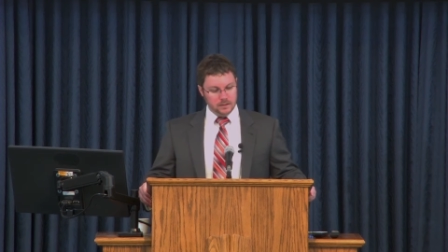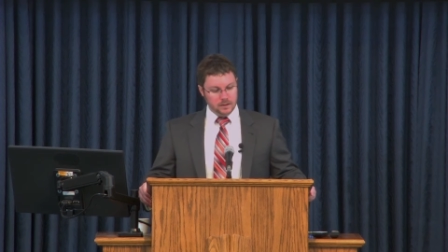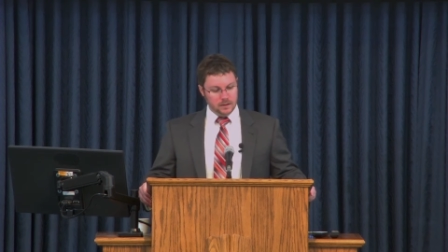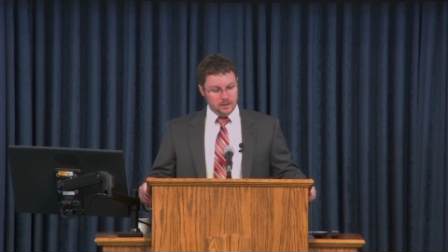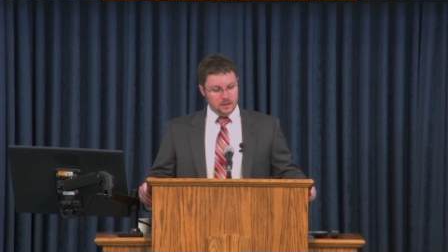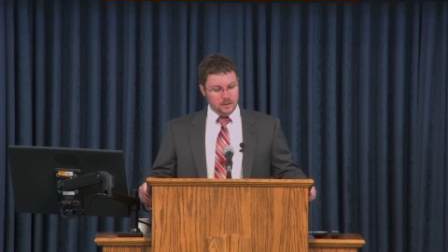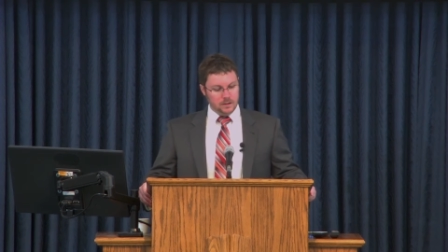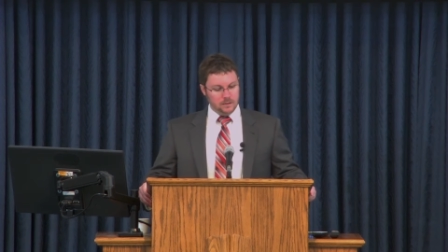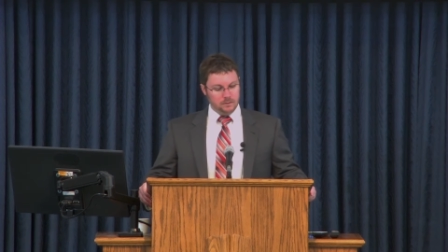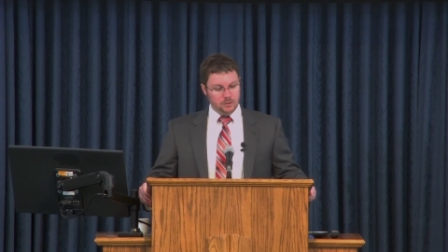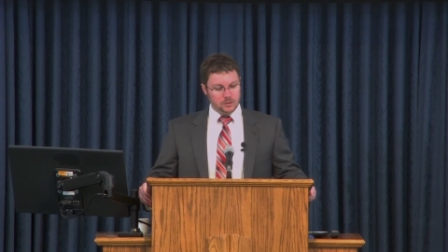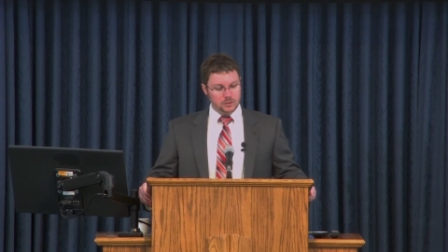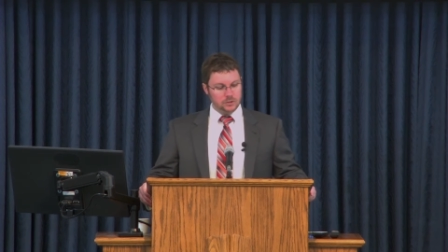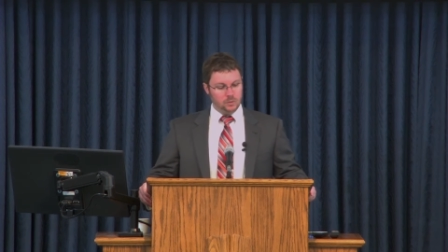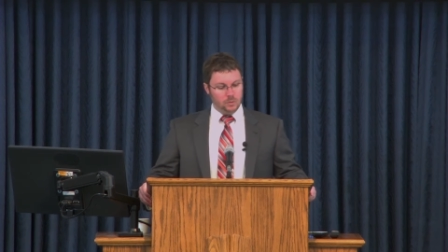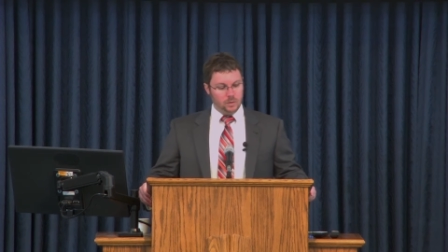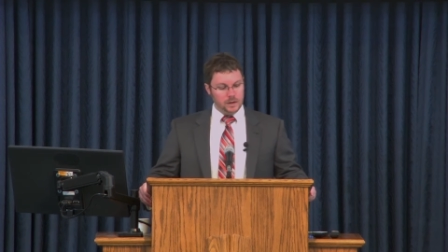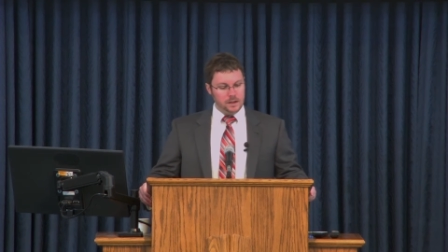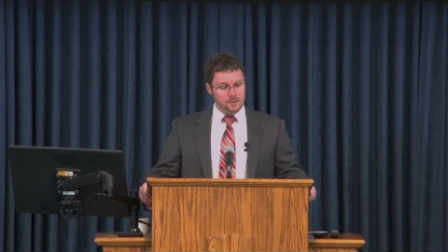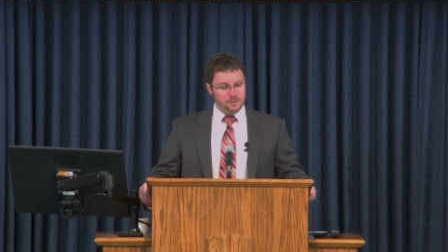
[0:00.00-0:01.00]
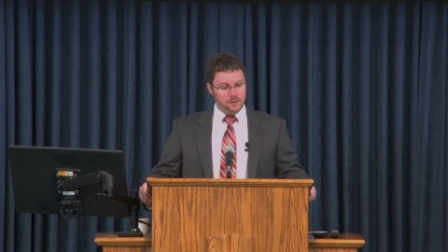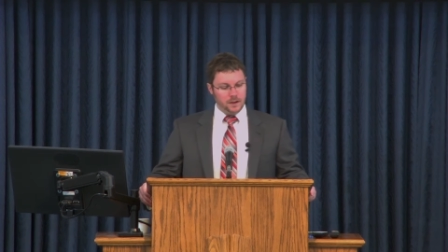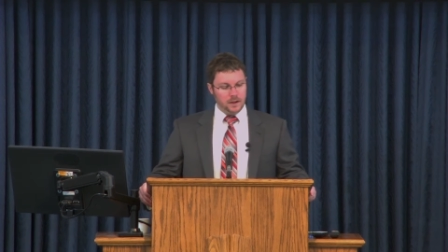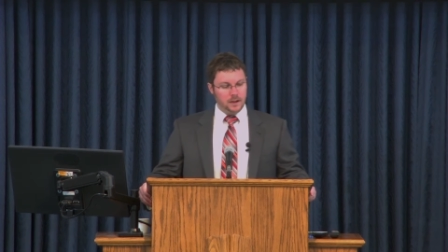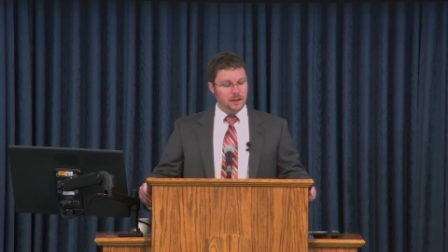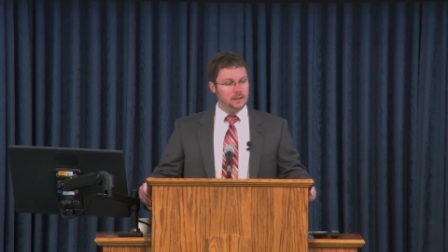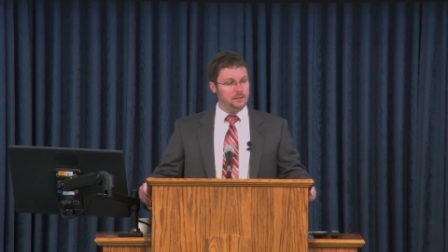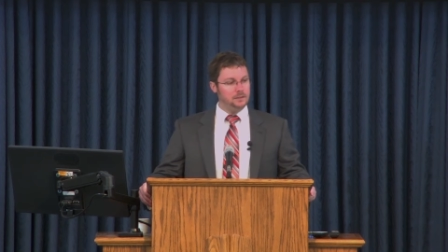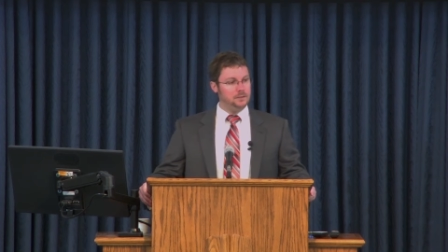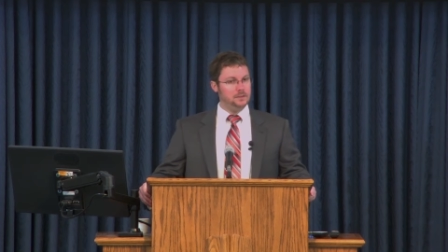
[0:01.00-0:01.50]
verse
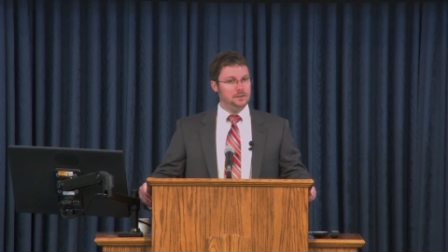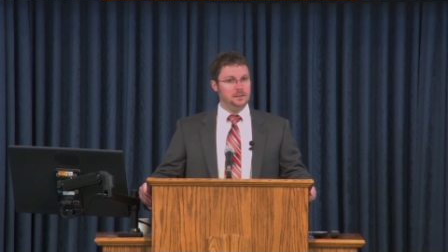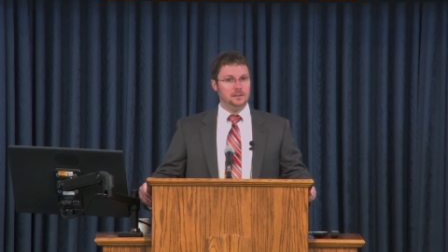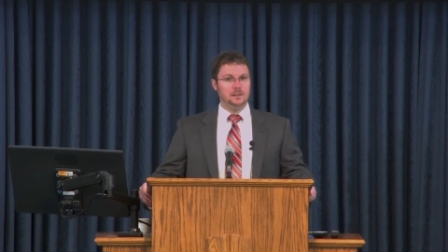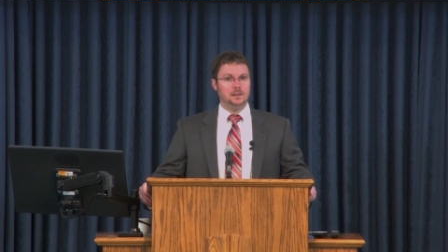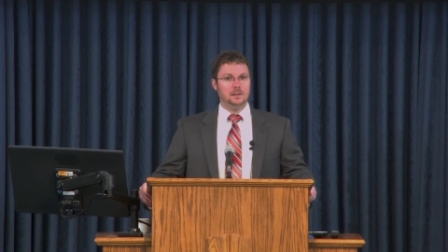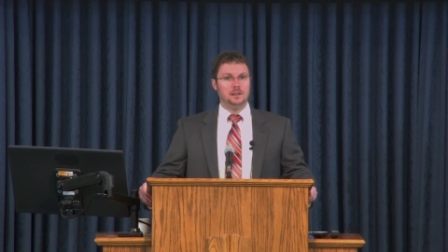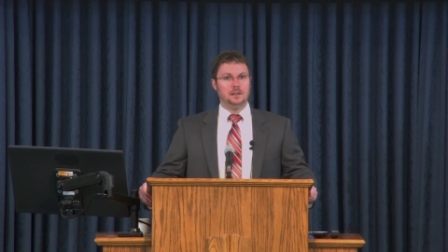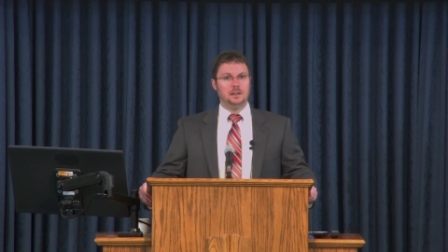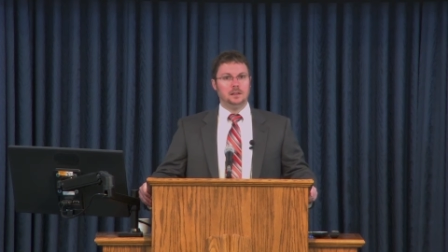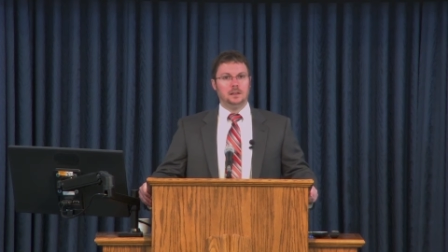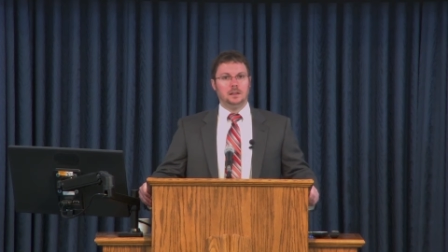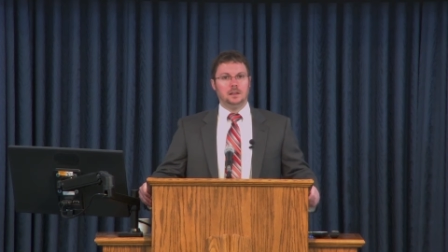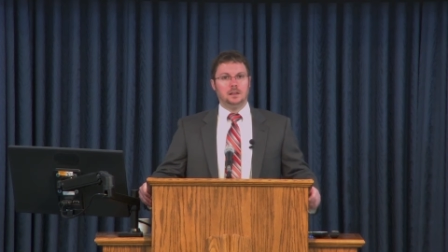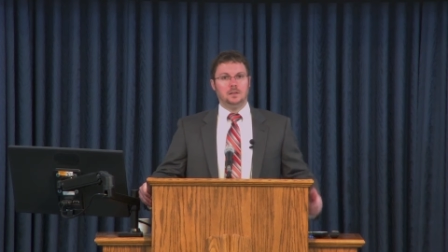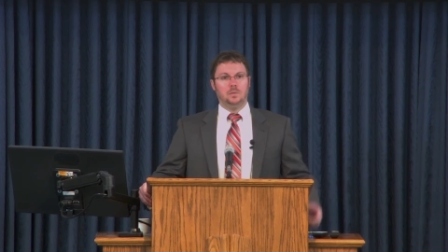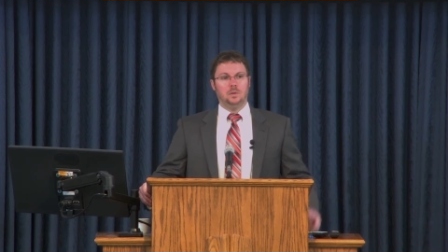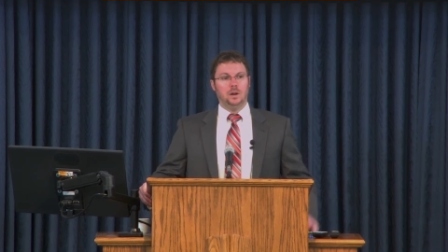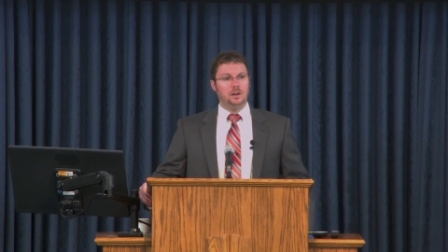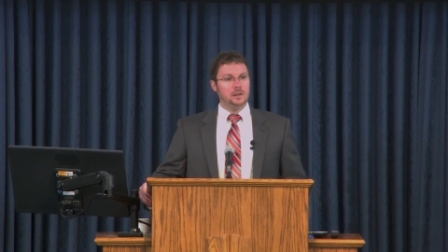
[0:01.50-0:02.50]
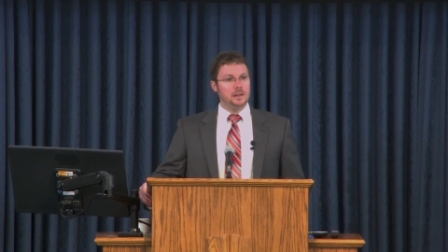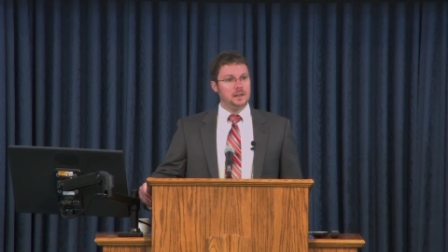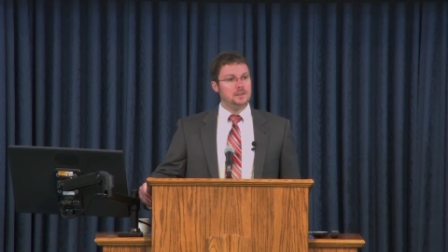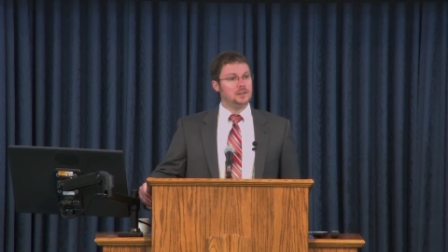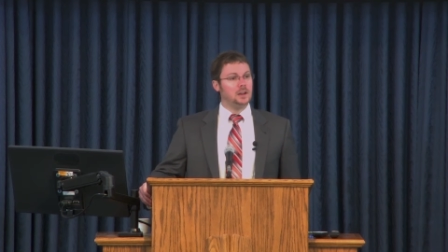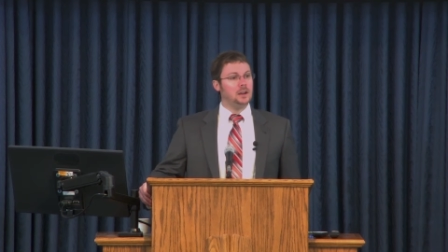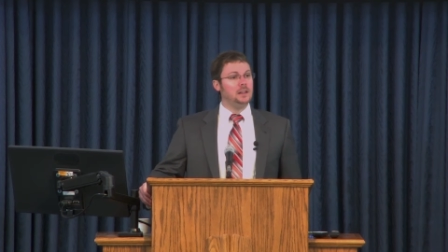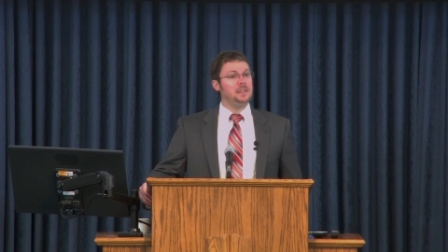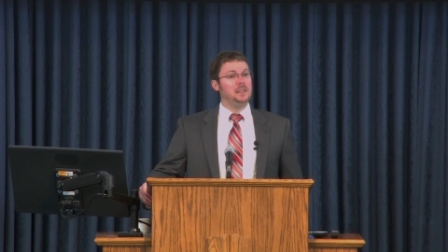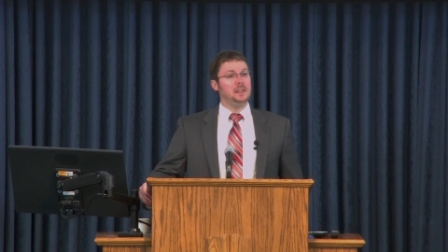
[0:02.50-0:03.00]
25, while he's
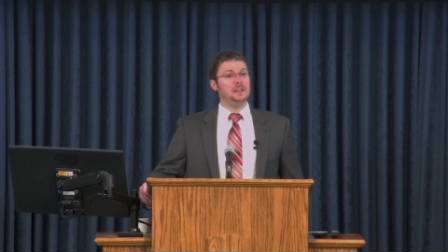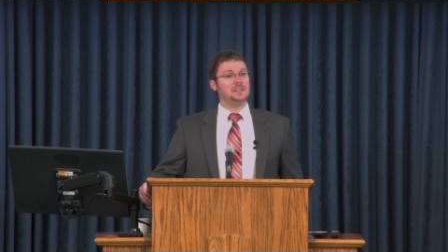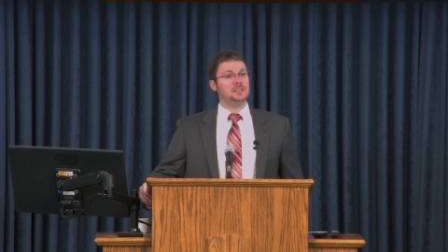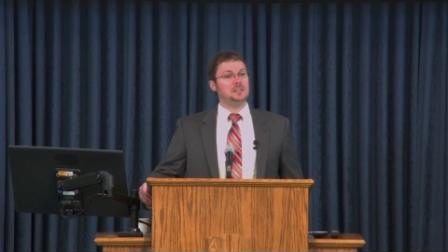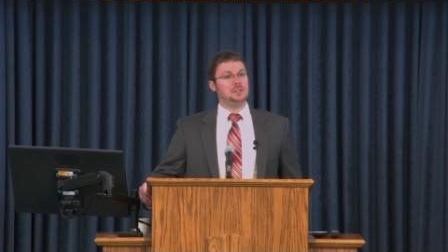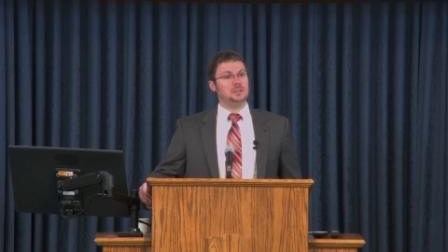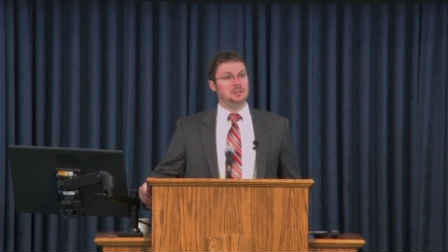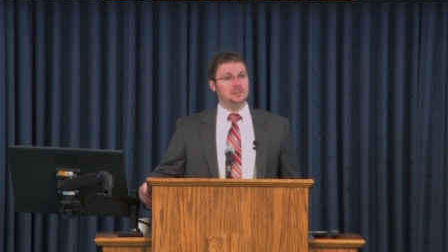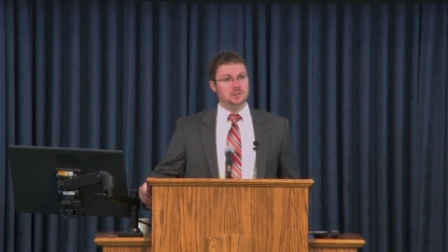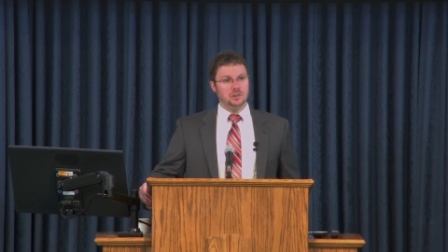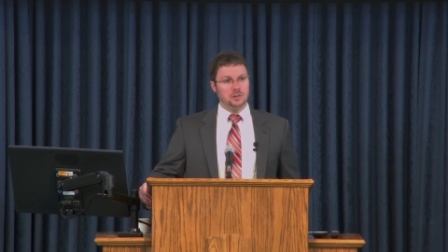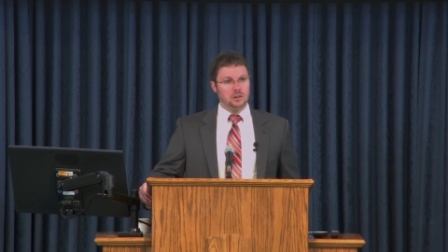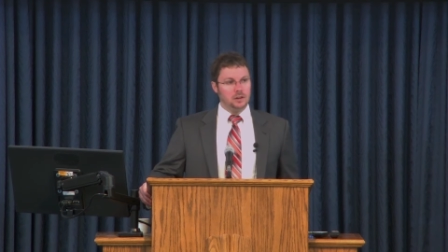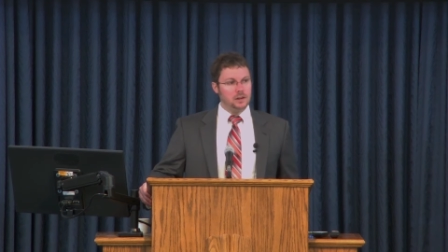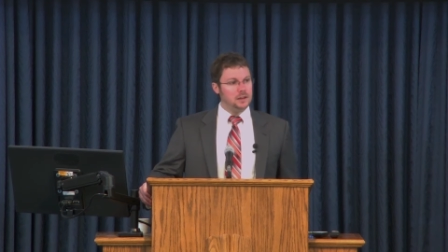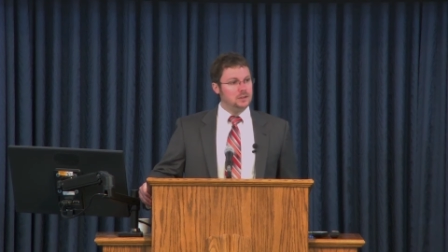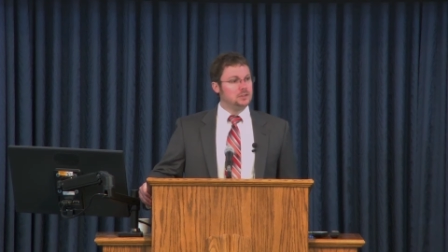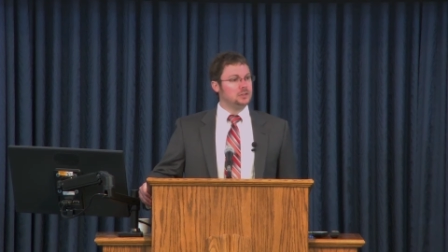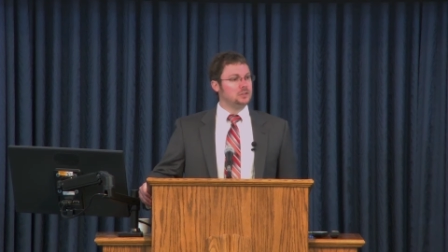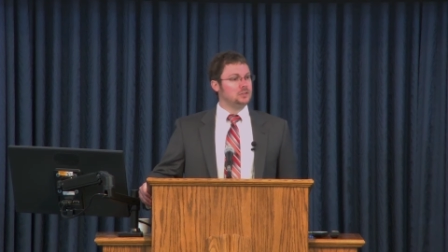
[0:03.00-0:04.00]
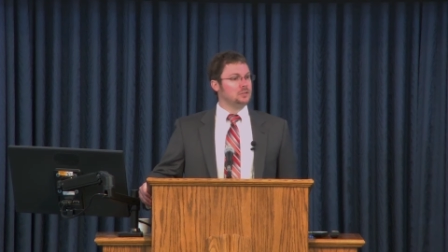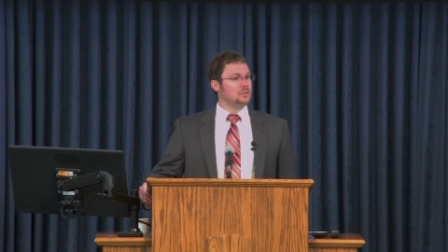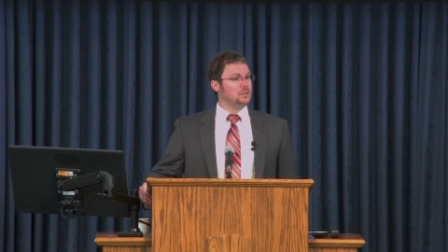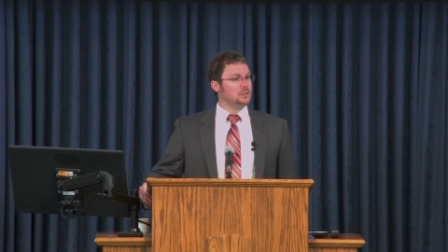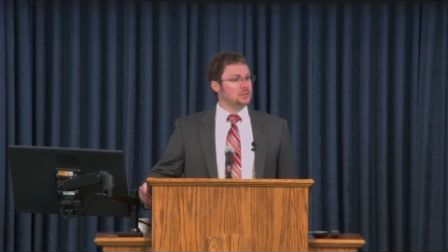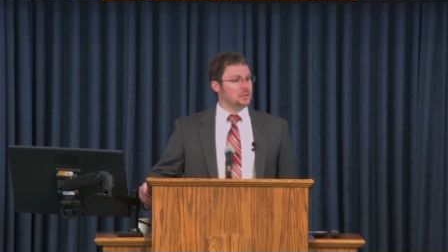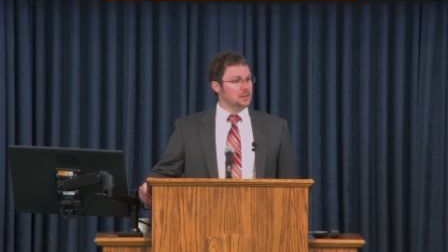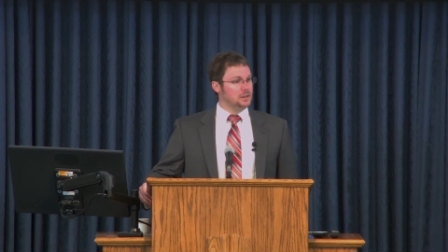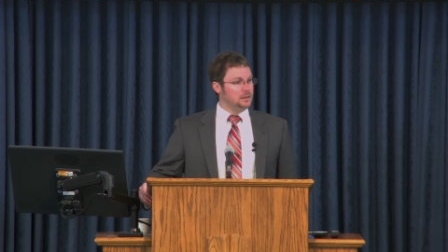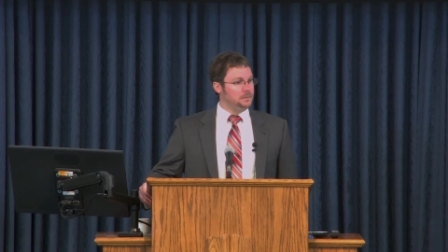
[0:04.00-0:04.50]
on this journey to
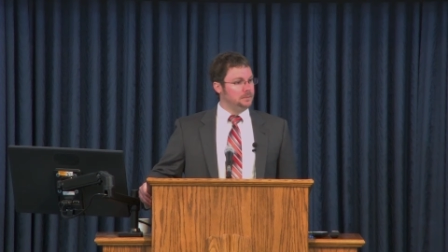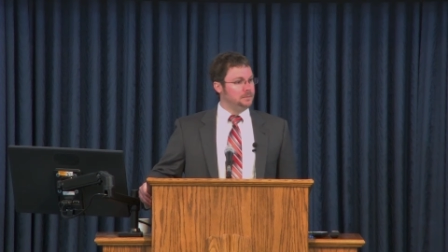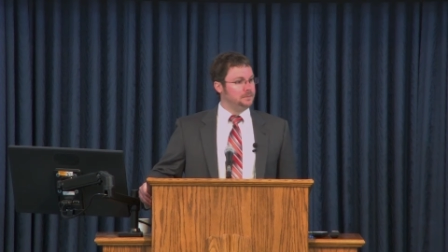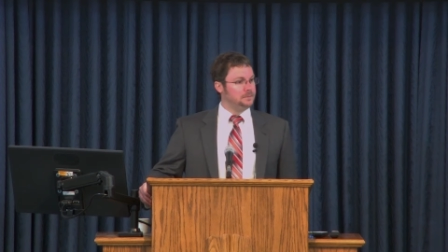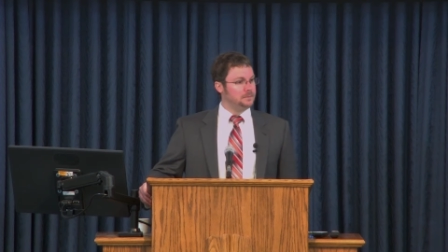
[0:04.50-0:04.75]
Jerusalem,